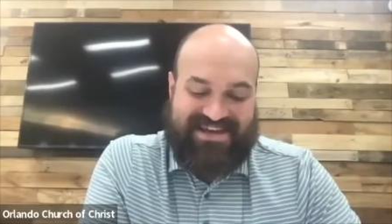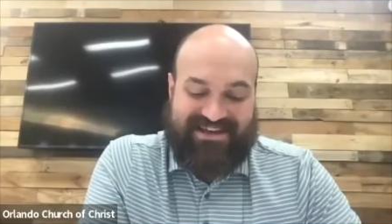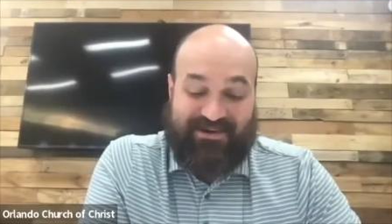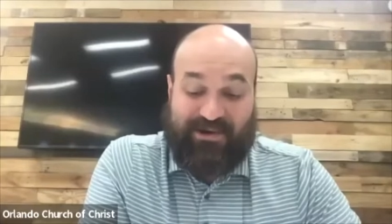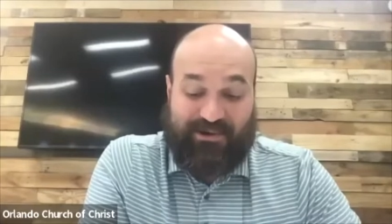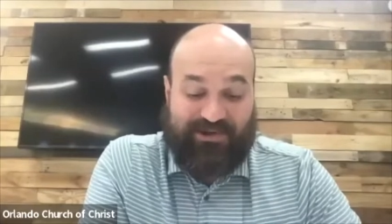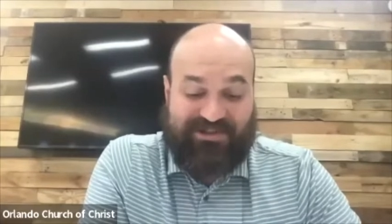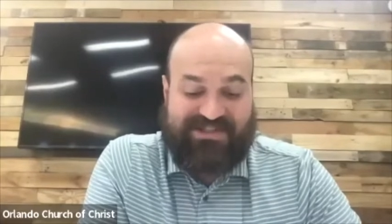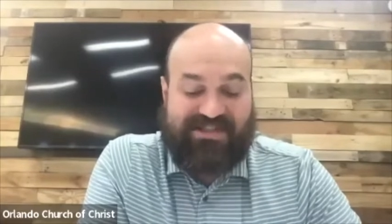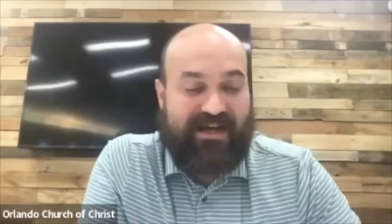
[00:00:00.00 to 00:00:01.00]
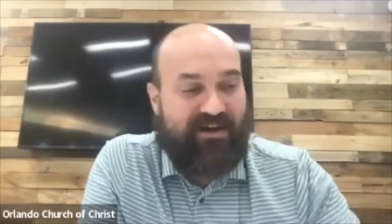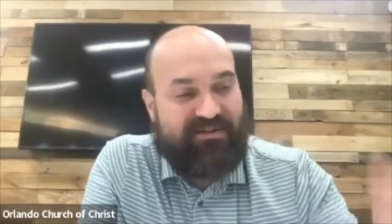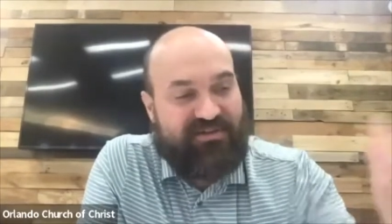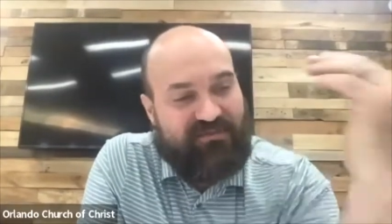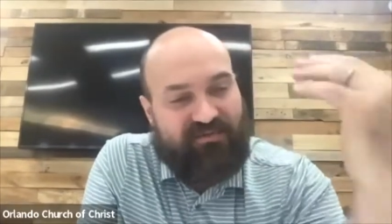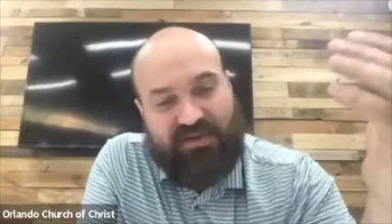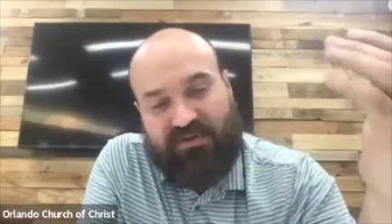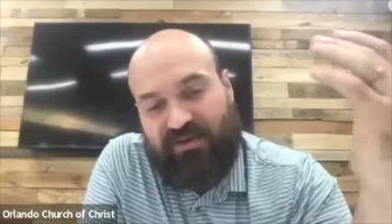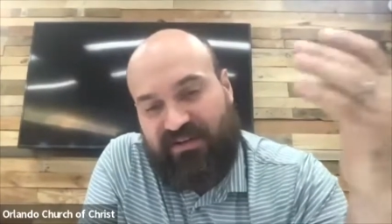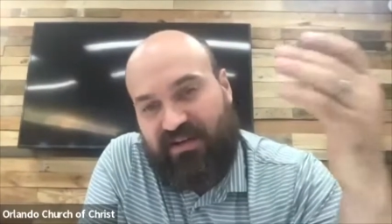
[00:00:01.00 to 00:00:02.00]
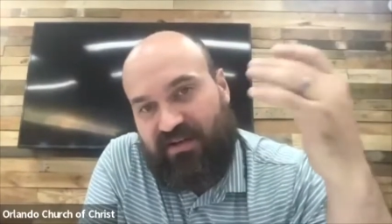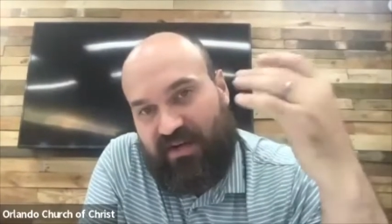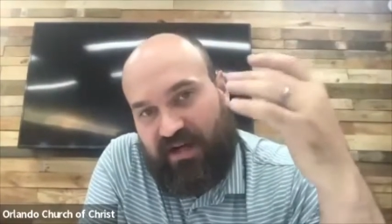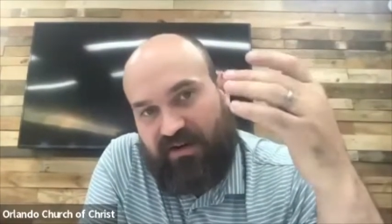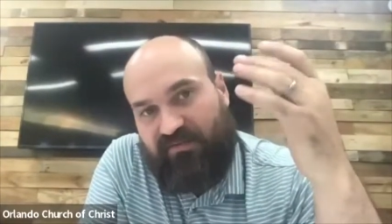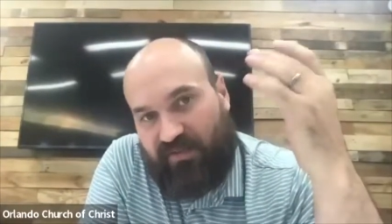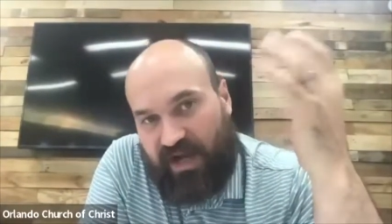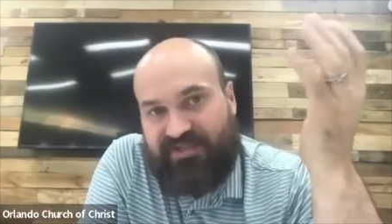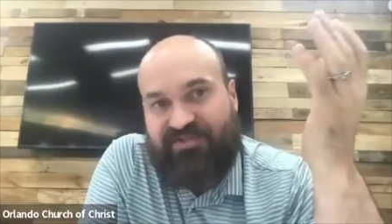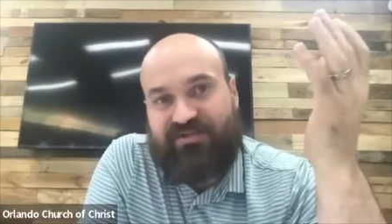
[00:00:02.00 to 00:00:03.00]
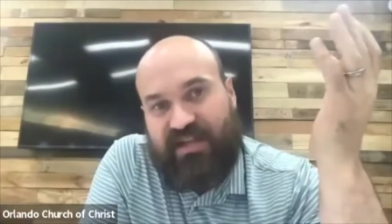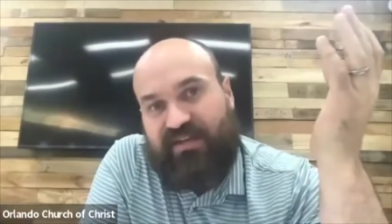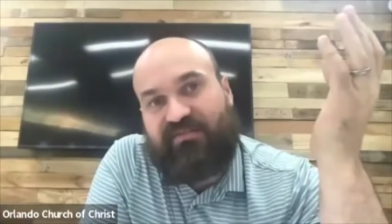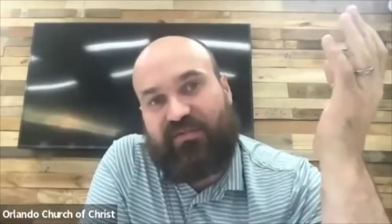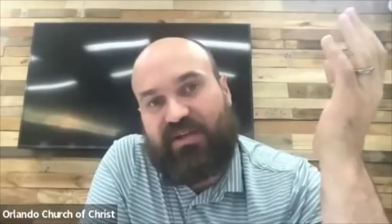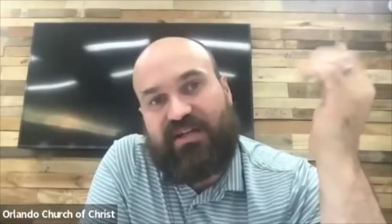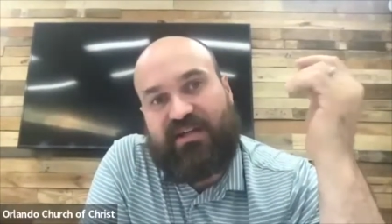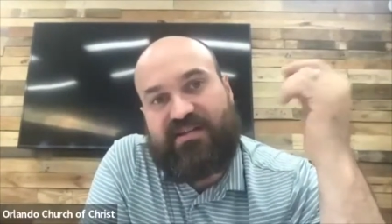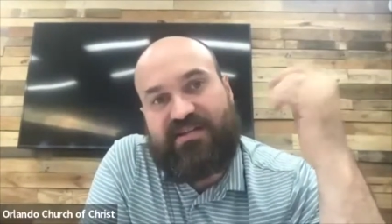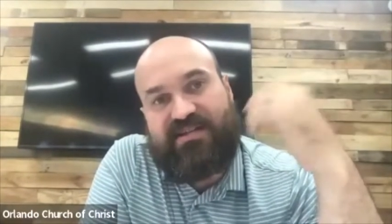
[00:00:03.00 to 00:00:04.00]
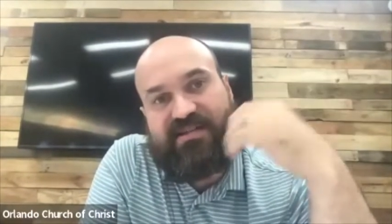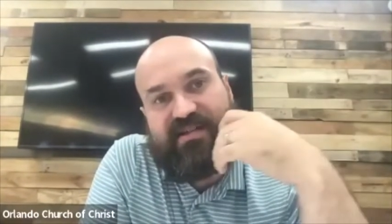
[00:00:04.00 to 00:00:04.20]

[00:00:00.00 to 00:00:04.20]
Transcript: Or, or just a healthy view, I think, of how fragile life really is.